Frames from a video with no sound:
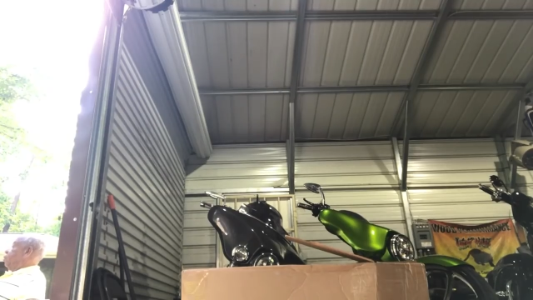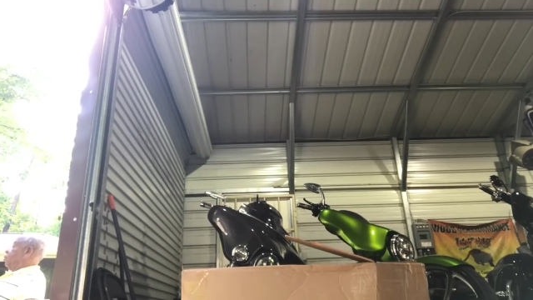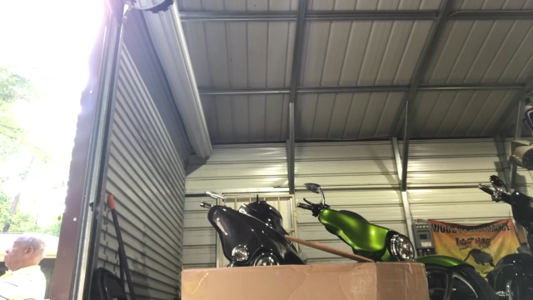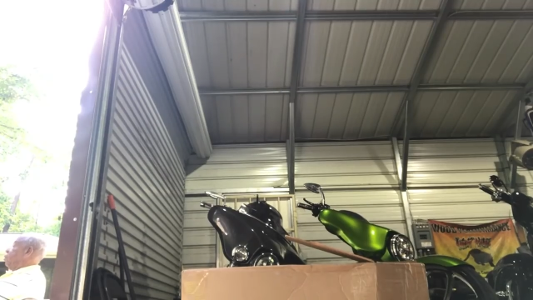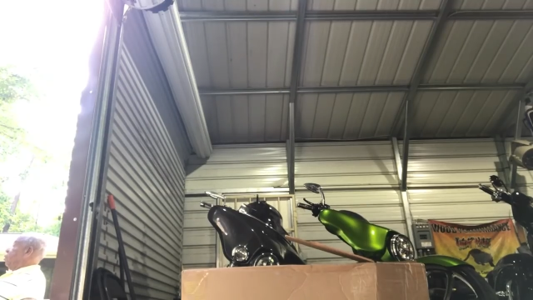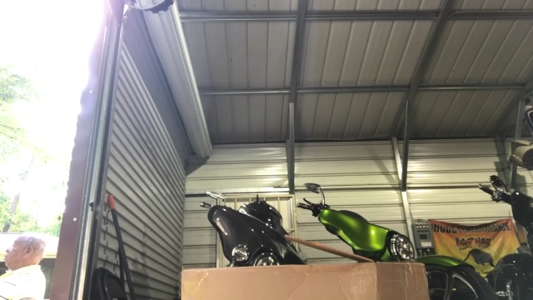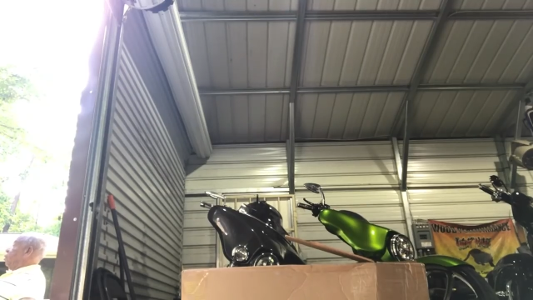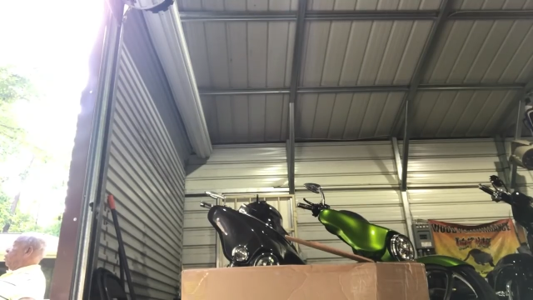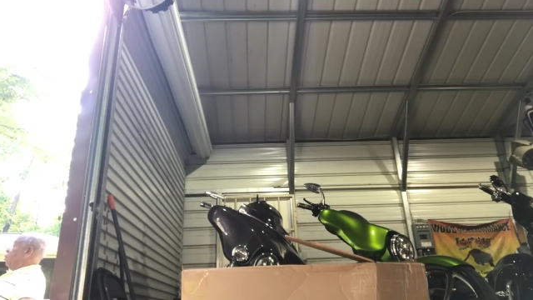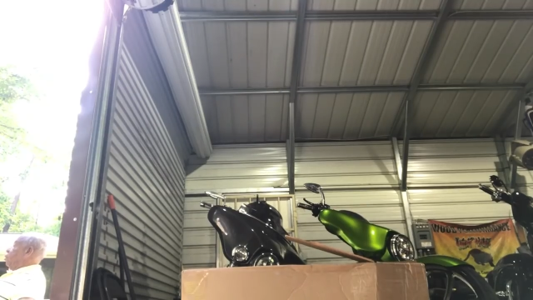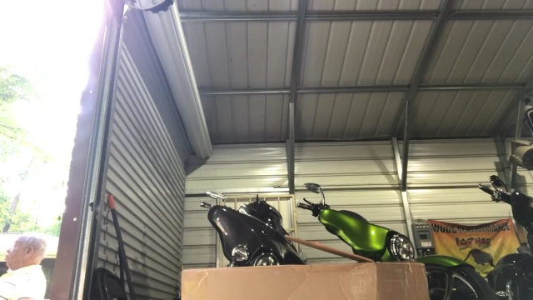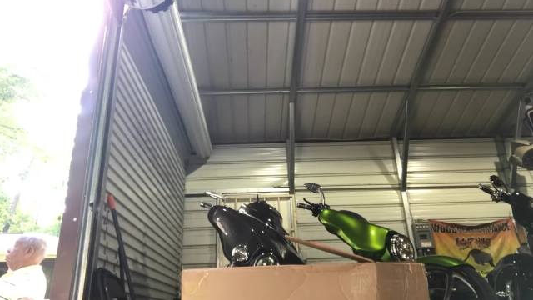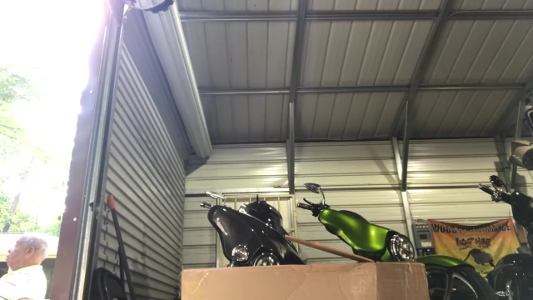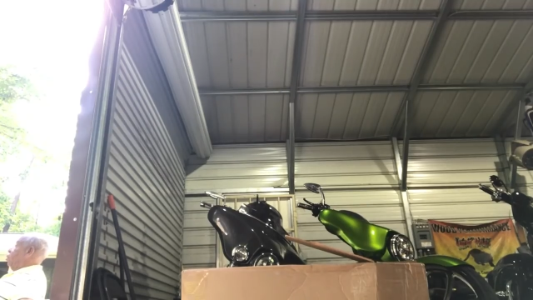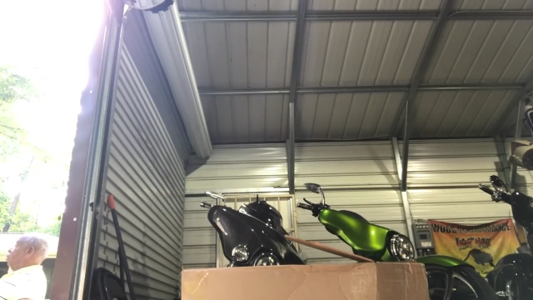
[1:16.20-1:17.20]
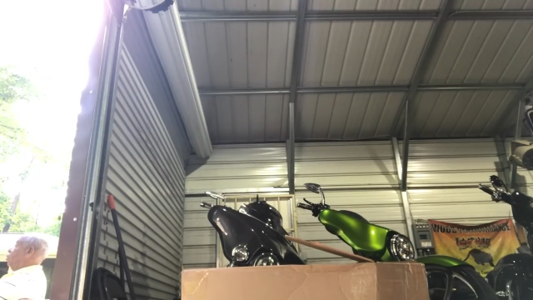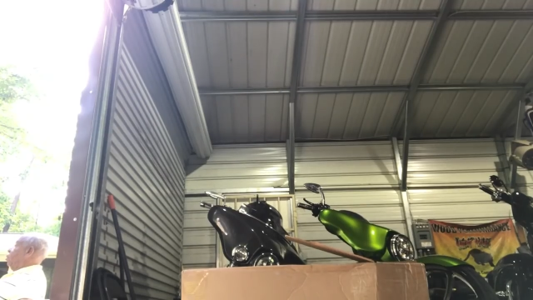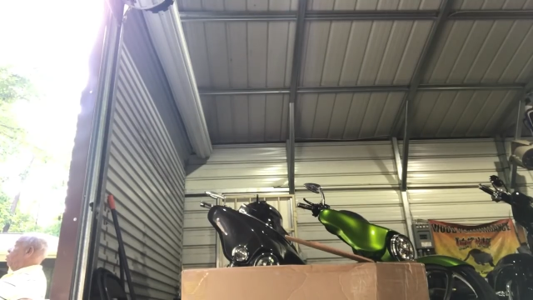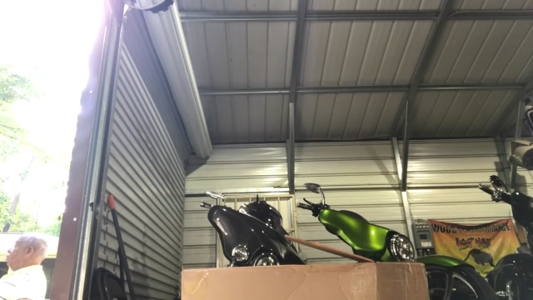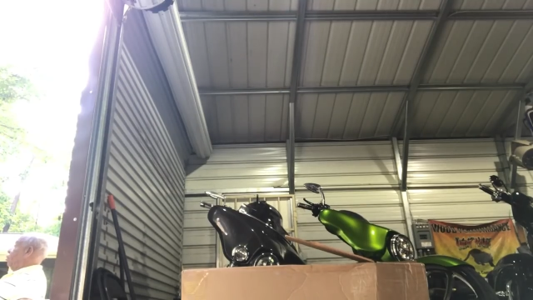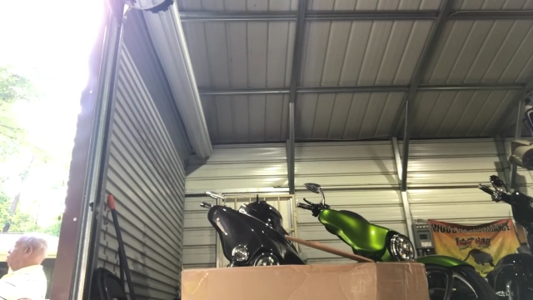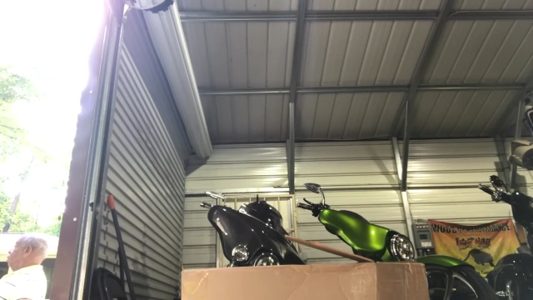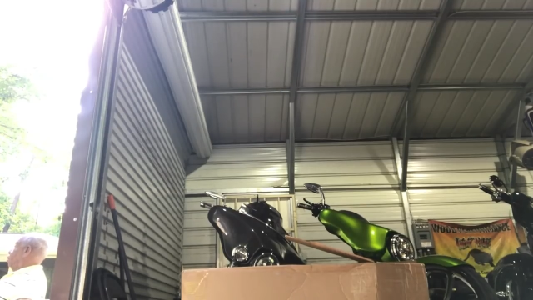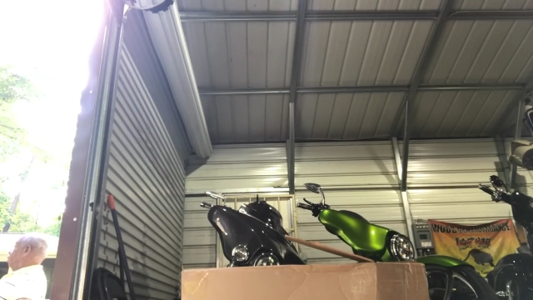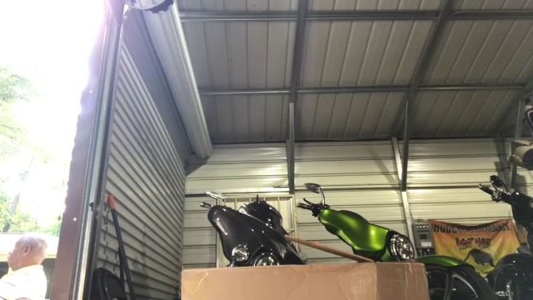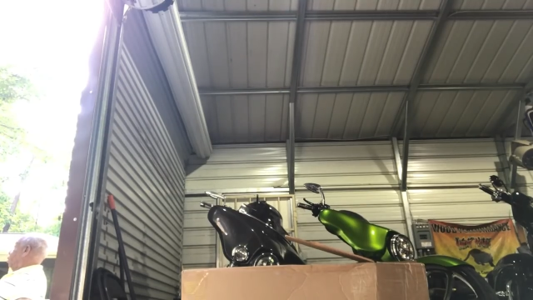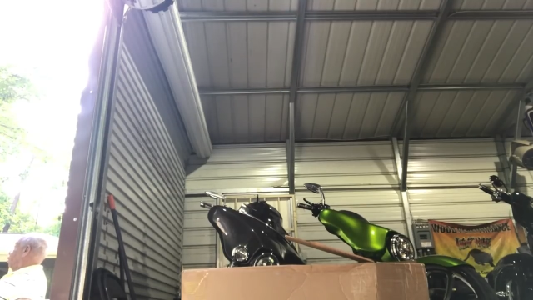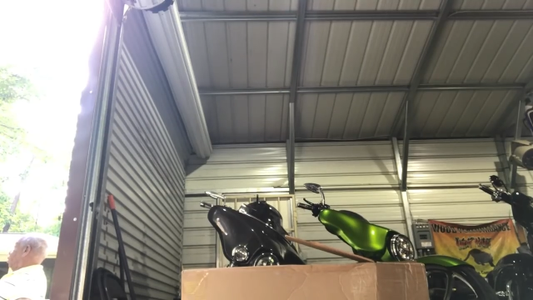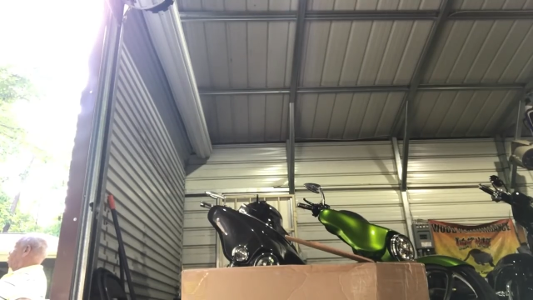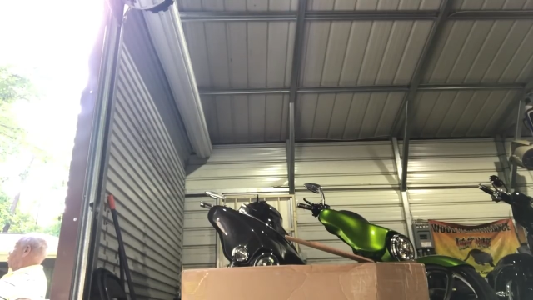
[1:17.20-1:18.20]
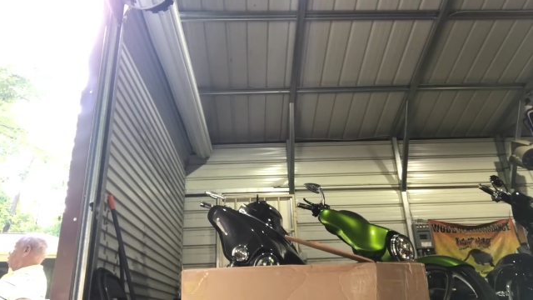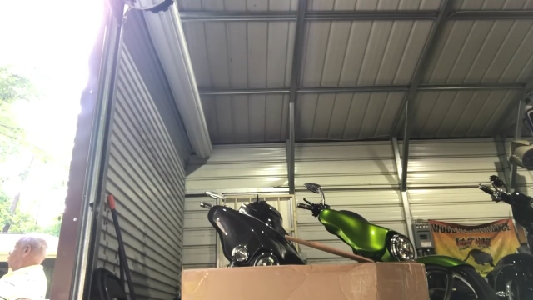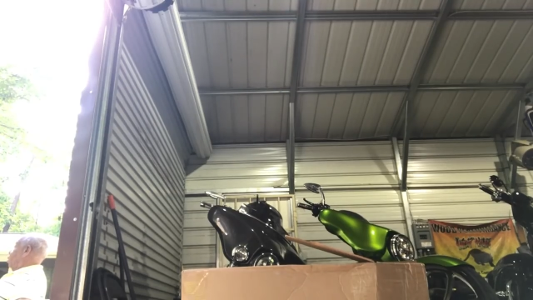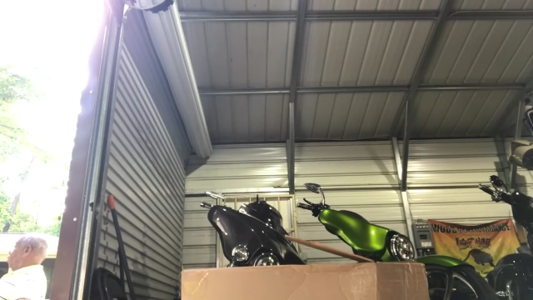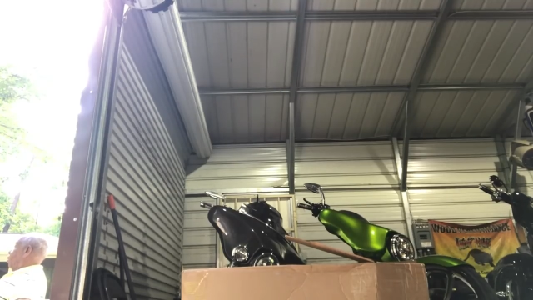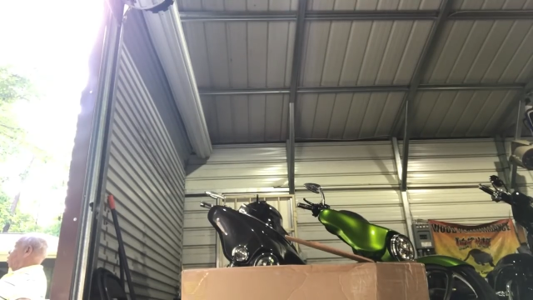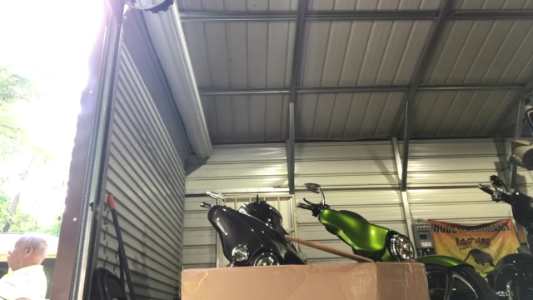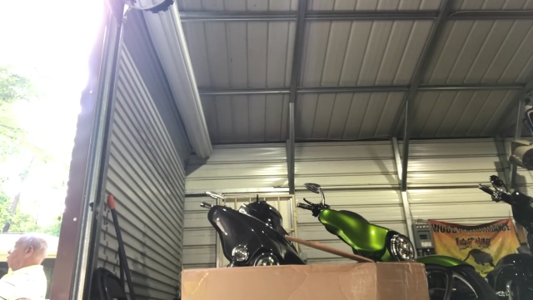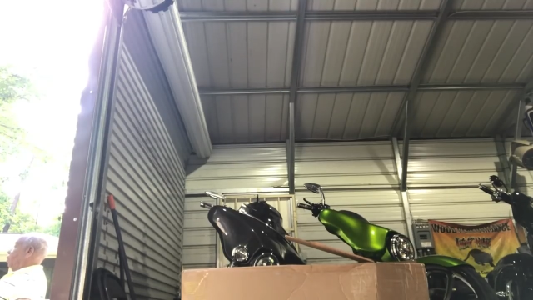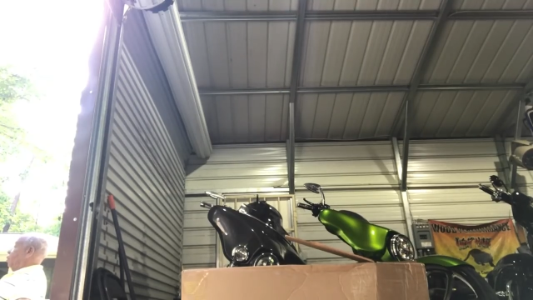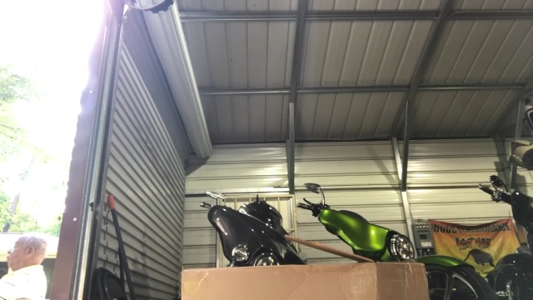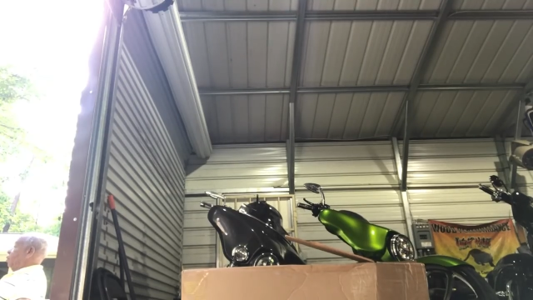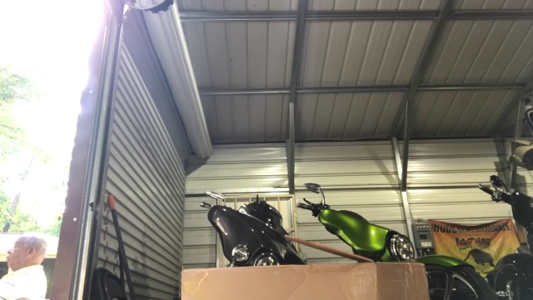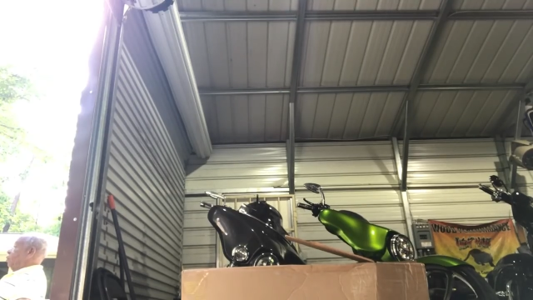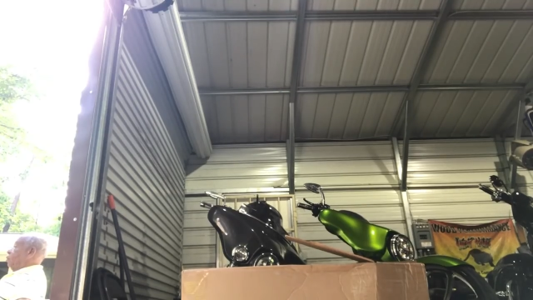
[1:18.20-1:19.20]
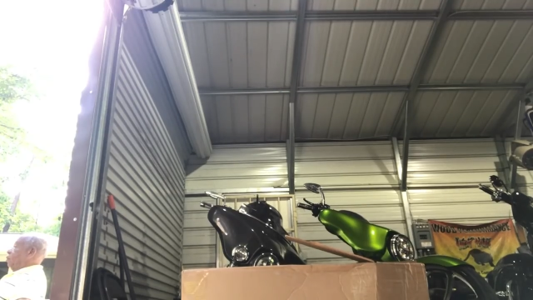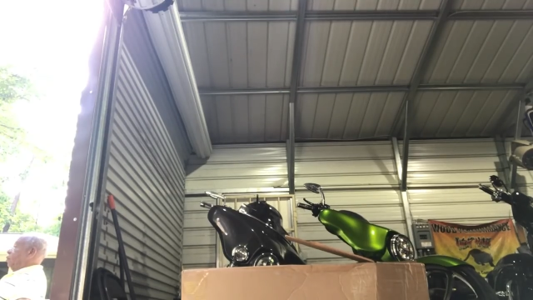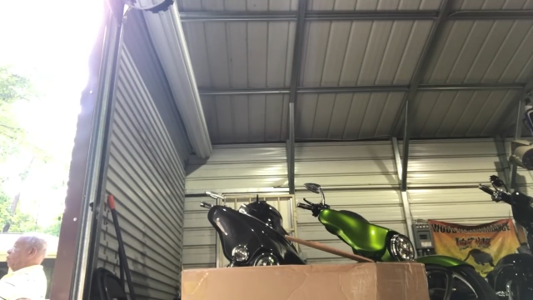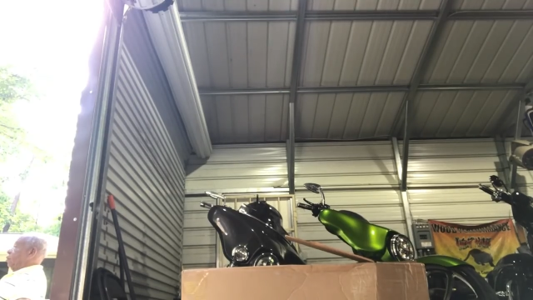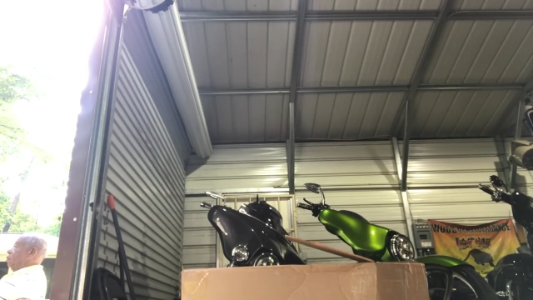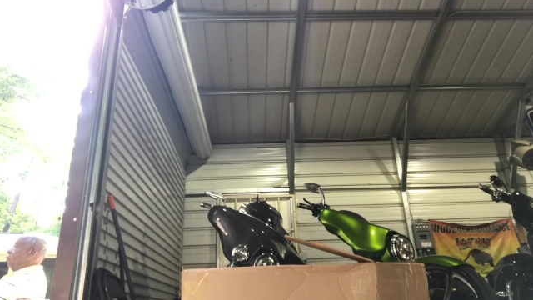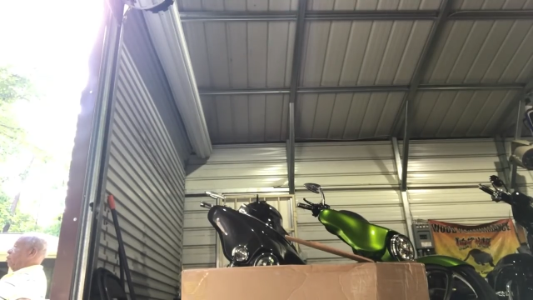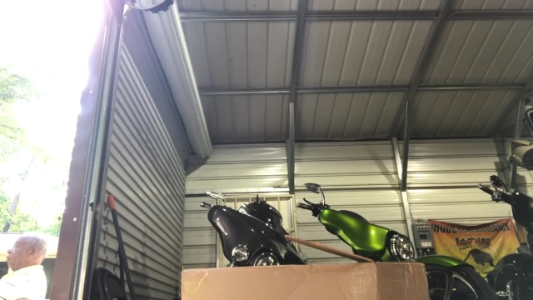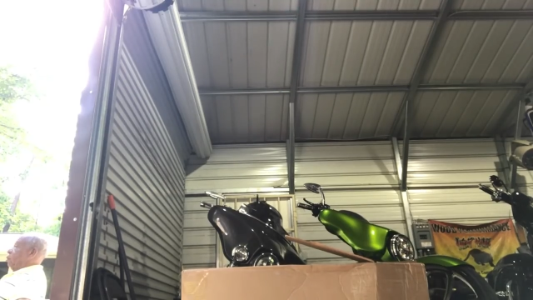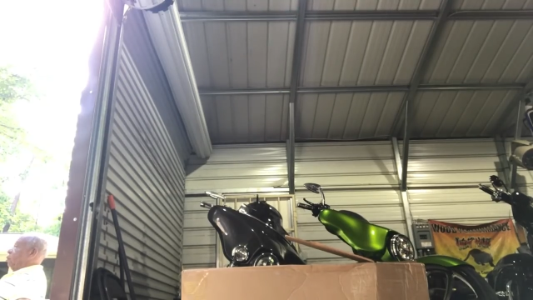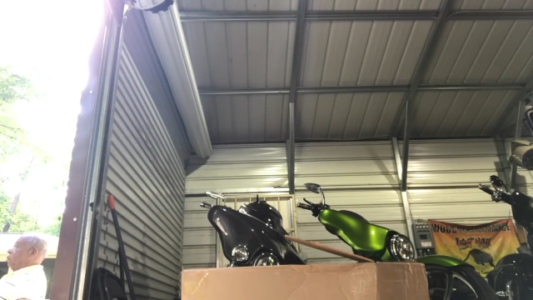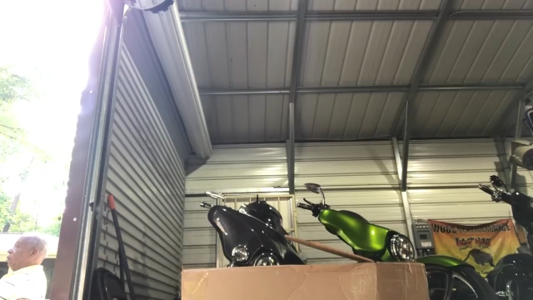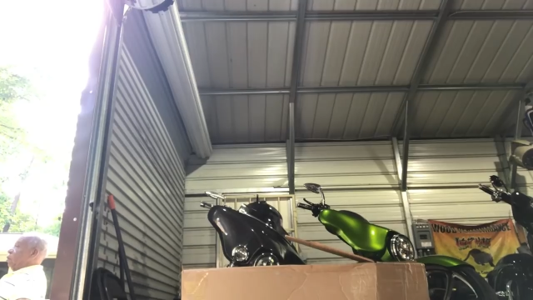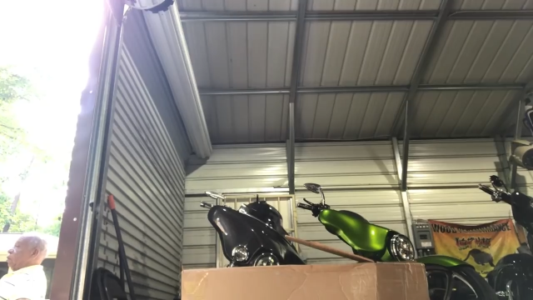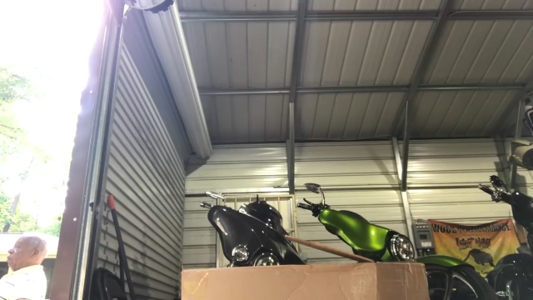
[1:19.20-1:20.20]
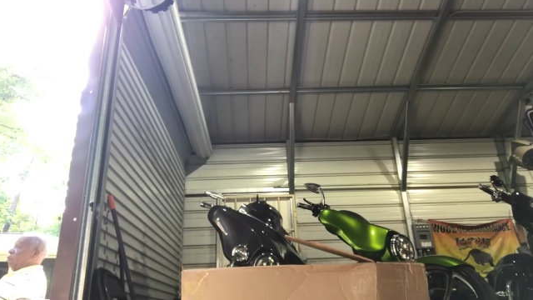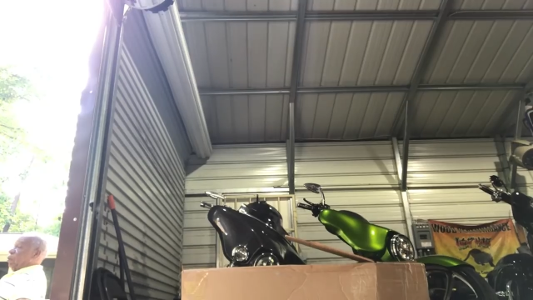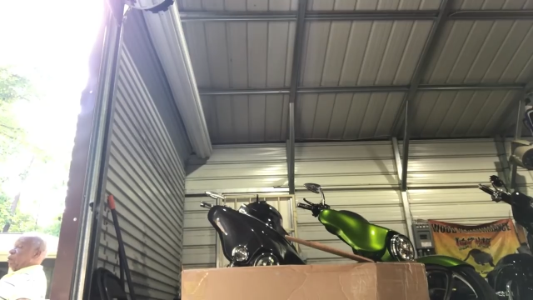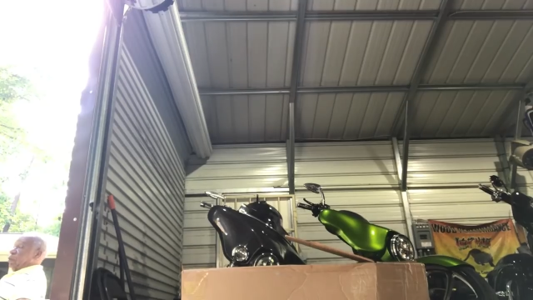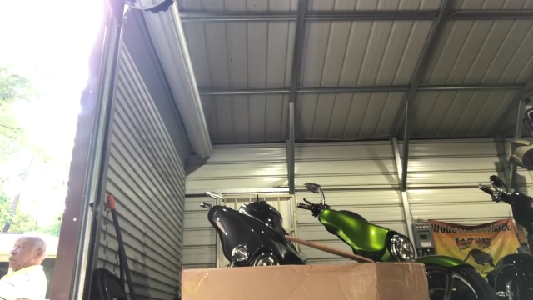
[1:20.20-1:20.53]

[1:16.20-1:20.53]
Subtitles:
Nobody's mouth can be seen.